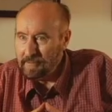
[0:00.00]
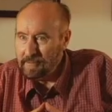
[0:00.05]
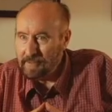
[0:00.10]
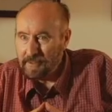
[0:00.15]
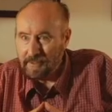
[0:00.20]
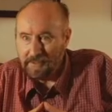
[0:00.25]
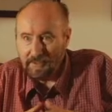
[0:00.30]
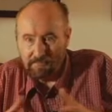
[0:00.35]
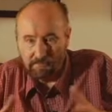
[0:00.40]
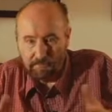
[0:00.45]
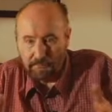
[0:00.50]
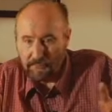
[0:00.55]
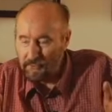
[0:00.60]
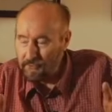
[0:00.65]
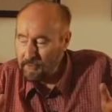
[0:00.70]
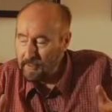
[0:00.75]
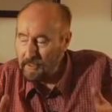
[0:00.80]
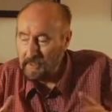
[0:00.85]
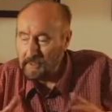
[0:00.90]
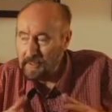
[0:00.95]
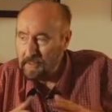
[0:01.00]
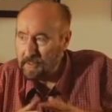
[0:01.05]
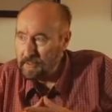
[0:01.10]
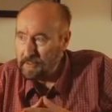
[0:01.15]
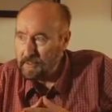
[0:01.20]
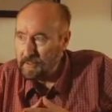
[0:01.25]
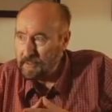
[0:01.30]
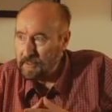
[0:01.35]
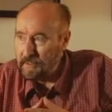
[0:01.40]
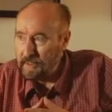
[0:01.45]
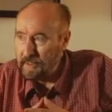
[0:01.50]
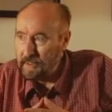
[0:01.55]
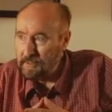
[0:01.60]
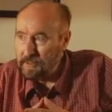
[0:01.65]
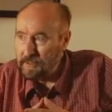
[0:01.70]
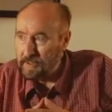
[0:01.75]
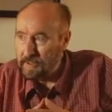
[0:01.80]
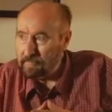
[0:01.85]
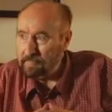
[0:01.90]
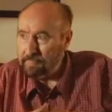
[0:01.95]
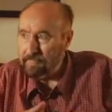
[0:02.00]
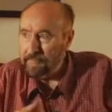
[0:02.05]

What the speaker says: Just pure distance is energy.